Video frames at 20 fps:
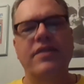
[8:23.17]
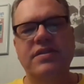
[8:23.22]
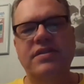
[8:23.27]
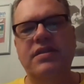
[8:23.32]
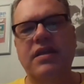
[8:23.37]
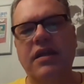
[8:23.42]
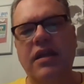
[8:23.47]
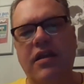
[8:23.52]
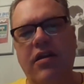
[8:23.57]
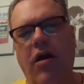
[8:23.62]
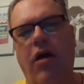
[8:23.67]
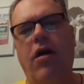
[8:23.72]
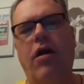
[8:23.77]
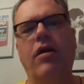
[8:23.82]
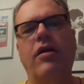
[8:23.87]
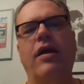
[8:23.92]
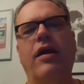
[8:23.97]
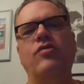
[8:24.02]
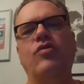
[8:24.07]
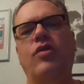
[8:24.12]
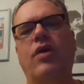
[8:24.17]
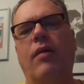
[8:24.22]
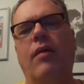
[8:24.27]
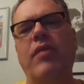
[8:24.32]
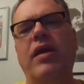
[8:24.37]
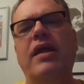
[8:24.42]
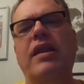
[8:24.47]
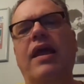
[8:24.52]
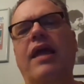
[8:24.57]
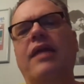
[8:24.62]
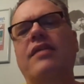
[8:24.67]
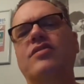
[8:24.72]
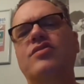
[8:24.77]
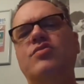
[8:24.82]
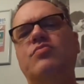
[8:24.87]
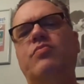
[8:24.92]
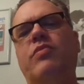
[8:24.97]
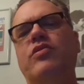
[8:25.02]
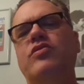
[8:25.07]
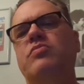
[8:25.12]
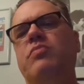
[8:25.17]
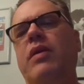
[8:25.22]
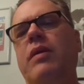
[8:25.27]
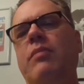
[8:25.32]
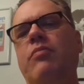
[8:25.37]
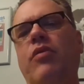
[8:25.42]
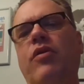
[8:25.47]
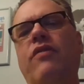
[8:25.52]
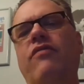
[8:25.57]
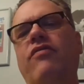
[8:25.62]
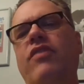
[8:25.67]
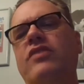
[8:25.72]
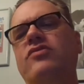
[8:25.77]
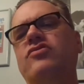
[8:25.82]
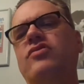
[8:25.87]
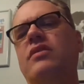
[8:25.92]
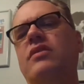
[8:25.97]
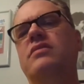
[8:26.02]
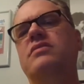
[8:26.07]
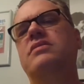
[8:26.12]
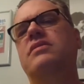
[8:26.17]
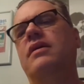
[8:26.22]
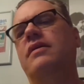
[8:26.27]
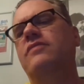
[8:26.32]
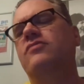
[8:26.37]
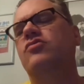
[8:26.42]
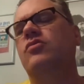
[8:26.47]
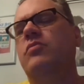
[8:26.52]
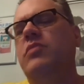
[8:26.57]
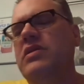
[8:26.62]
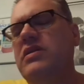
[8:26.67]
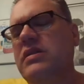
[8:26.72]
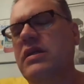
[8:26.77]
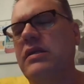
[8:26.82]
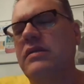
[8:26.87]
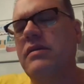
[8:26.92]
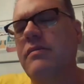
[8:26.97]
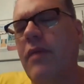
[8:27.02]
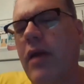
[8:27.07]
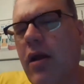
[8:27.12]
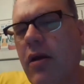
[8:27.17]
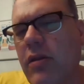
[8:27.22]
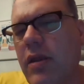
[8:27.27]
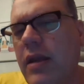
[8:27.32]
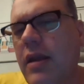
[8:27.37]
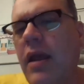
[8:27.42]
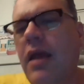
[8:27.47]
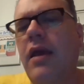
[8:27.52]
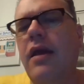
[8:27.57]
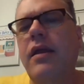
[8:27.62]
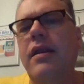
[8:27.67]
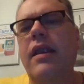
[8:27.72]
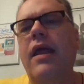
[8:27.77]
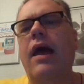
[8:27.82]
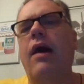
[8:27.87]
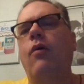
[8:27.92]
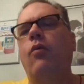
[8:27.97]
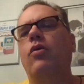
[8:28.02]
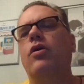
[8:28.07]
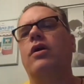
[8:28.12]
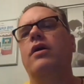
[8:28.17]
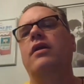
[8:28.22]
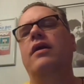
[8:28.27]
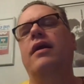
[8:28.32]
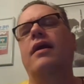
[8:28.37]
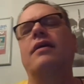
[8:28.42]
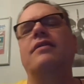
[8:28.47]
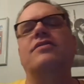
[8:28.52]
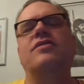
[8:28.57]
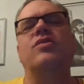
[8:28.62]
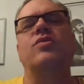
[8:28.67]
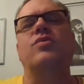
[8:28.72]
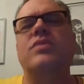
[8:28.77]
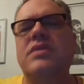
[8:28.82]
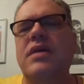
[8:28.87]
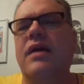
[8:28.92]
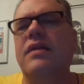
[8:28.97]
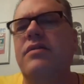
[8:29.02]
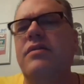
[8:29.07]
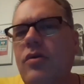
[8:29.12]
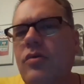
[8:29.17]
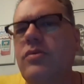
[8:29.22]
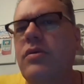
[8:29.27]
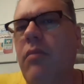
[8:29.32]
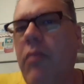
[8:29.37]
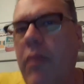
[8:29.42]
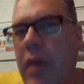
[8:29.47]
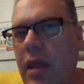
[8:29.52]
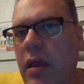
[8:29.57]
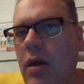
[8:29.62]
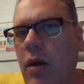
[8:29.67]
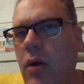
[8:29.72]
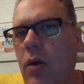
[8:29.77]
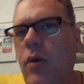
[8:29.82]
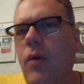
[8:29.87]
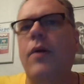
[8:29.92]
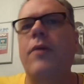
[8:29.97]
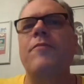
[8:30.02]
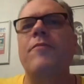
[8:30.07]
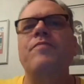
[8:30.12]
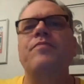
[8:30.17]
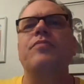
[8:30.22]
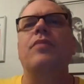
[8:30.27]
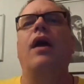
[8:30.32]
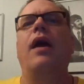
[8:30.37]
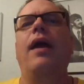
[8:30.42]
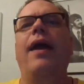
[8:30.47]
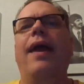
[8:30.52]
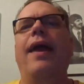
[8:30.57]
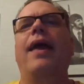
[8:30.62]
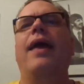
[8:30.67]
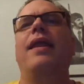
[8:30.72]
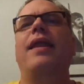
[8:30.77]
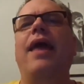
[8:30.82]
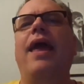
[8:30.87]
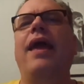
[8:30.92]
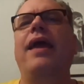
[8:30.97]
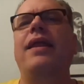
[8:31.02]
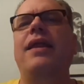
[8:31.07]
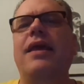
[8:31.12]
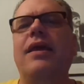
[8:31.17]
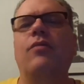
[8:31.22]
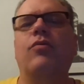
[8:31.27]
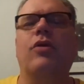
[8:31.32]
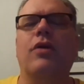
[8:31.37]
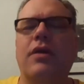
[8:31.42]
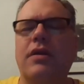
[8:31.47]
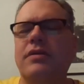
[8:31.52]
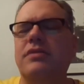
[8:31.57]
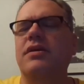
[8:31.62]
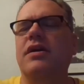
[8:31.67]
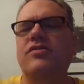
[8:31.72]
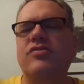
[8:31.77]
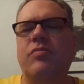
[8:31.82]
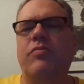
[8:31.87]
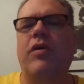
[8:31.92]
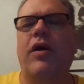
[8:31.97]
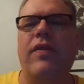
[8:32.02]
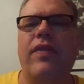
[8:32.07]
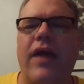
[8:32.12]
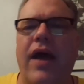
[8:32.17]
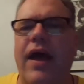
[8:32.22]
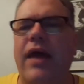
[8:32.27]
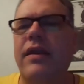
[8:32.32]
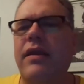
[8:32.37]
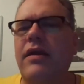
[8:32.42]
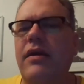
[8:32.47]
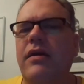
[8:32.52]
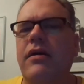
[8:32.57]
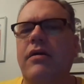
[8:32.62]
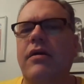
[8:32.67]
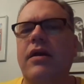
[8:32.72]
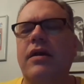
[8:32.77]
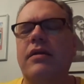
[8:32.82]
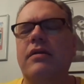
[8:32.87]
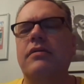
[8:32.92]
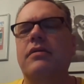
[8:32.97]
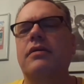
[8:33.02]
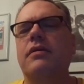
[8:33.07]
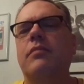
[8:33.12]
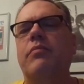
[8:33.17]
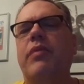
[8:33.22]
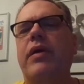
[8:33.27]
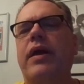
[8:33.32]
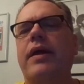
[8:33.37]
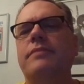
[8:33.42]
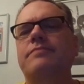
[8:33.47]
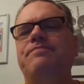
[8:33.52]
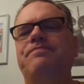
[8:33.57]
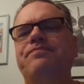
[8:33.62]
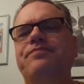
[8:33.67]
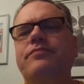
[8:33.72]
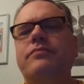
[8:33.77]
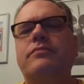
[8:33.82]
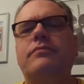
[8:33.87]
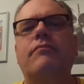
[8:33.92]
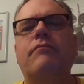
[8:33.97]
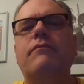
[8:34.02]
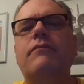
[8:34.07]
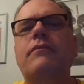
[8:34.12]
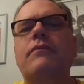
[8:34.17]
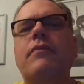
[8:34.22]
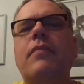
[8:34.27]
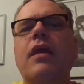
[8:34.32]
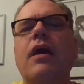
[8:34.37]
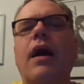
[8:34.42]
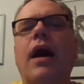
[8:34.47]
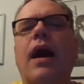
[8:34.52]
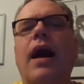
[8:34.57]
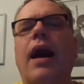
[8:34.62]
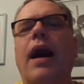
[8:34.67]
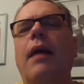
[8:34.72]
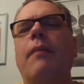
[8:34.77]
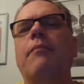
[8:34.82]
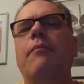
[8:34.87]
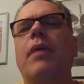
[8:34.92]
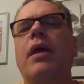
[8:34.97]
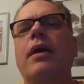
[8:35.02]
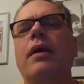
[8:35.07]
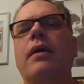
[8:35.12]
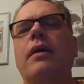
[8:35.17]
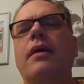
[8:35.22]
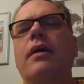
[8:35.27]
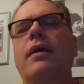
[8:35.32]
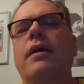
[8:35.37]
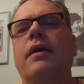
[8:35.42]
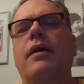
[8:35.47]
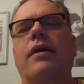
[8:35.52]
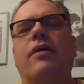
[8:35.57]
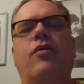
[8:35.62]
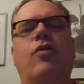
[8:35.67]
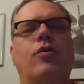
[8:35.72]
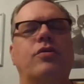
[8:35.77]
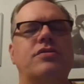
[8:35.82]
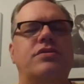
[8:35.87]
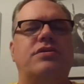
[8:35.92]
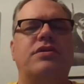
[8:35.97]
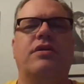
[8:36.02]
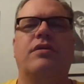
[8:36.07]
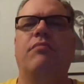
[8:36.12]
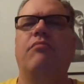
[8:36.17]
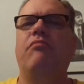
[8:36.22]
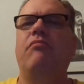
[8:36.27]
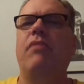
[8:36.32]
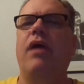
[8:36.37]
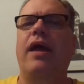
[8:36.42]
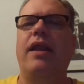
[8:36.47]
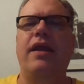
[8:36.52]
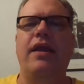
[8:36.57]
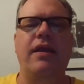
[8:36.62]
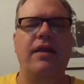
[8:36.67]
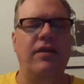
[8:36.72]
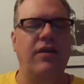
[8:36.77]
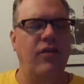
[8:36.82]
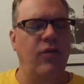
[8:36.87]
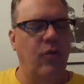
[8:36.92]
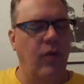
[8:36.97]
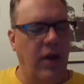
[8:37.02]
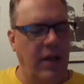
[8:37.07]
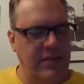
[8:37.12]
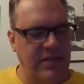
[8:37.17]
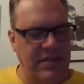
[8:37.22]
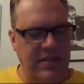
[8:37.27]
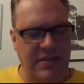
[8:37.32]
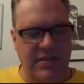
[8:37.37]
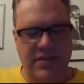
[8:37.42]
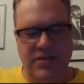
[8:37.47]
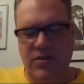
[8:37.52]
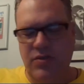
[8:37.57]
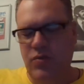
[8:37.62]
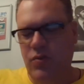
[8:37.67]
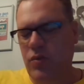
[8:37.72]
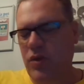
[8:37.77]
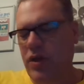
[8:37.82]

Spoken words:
The city guard had to come in and disperse people. Eventually, the slaves would be sent to Maryland. Now, we're going to get to Santo Domingo and Haiti. We're going to touch upon that here in a little bit. Of course, there are many nuances